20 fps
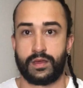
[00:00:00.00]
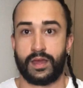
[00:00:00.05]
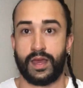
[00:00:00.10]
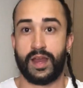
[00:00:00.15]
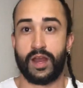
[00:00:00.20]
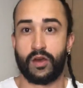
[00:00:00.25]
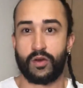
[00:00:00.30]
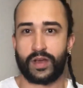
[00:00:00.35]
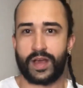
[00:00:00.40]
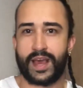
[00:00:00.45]

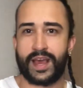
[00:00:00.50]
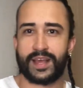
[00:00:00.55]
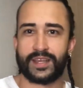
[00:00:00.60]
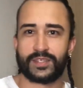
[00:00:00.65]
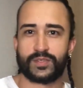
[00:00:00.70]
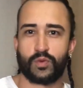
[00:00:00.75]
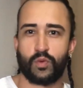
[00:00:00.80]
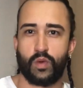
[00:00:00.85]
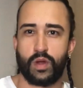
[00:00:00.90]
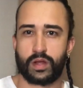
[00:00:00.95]
Hello
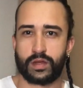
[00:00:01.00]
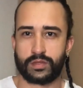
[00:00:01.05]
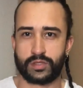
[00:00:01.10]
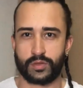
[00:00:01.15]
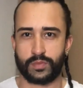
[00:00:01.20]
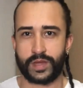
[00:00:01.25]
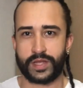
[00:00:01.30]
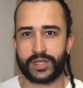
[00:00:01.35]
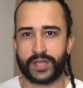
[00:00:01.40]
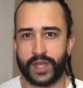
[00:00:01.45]
guys, welcome to
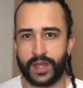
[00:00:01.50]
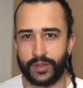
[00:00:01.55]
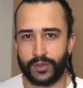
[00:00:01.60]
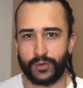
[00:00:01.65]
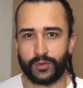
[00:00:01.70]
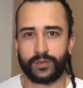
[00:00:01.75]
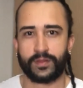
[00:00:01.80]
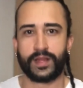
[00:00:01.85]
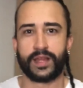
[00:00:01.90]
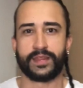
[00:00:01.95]
my
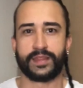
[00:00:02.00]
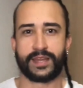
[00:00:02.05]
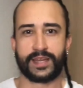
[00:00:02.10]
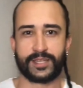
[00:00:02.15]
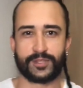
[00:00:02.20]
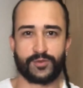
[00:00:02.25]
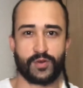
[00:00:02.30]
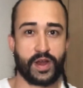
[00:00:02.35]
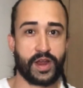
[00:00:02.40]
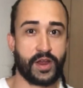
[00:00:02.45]
channel.
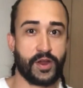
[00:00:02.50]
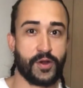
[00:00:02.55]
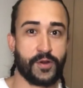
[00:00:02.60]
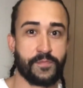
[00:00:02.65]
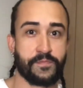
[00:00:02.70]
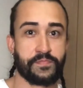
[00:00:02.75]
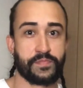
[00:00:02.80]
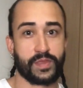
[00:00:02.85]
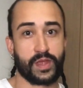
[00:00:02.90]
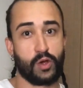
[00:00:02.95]
Andres right here.
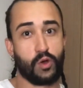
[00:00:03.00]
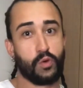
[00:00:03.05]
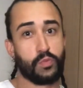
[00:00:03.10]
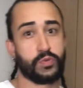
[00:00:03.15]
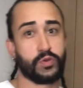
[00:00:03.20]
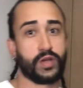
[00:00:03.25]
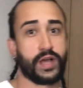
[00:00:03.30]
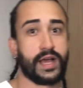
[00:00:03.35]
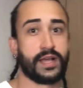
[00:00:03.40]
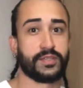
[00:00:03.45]
Hope
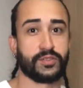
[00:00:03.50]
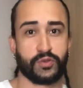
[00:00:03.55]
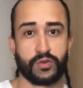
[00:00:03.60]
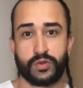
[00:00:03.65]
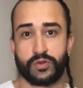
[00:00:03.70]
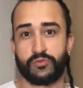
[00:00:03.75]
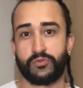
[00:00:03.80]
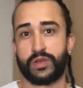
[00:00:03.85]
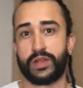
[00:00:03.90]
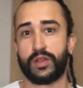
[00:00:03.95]
you guys are
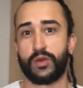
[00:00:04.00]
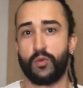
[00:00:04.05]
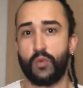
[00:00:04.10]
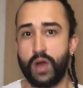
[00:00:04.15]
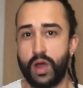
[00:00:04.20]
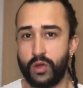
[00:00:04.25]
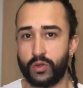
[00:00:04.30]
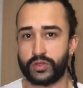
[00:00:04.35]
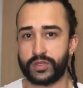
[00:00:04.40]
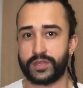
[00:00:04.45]
doing really
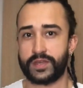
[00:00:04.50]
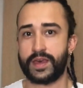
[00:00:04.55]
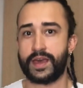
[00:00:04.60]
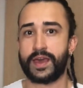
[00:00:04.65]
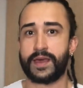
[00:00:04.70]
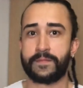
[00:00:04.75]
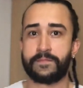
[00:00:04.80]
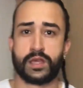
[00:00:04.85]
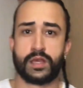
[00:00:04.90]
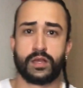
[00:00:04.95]
well
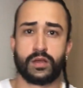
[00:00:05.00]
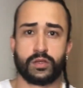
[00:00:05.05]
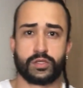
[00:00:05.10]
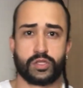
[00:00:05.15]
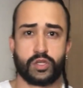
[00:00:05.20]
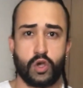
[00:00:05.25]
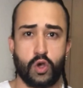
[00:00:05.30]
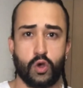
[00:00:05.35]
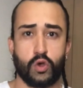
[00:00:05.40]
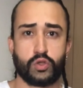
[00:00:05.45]
today.
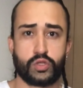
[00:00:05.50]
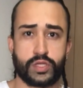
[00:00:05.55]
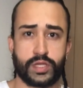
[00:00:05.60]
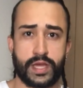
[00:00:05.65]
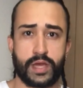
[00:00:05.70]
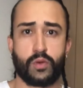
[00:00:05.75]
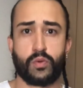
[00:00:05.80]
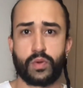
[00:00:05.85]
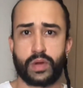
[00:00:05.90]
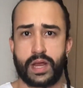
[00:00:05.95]
So
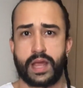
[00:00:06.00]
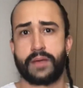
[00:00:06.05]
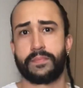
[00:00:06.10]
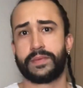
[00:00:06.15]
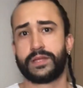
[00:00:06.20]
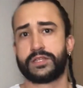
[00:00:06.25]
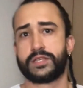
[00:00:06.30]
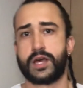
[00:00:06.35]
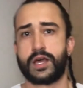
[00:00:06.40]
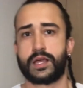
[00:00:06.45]
today we're gonna be
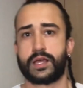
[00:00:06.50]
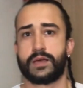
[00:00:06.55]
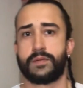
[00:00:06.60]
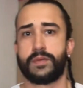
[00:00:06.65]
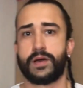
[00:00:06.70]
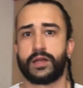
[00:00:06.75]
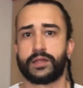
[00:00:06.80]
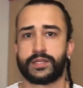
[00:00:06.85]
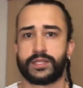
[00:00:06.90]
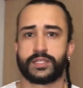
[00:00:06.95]
talking
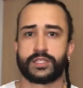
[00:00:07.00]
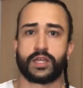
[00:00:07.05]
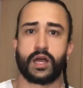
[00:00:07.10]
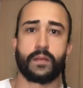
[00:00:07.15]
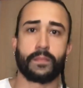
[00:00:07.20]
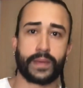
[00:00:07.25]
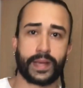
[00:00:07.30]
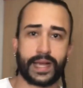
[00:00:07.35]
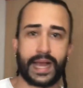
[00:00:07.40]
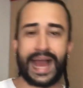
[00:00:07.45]
about this
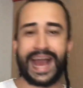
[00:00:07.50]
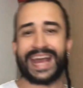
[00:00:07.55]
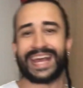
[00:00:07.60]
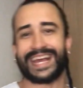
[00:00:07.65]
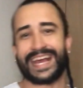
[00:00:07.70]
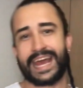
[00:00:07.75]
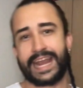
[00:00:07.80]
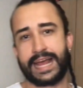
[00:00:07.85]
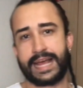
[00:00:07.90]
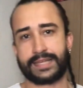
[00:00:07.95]
topic I
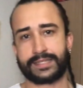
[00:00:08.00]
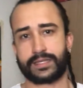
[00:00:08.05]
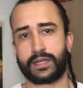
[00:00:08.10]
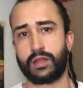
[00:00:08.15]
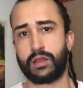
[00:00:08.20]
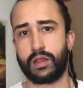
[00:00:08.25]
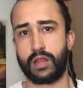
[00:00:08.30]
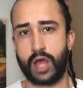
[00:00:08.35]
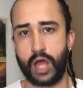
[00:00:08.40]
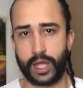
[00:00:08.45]
get asked a
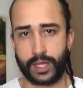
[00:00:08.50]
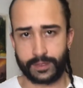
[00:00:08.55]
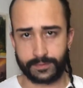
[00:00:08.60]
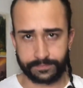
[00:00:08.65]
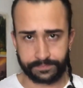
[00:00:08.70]
lot.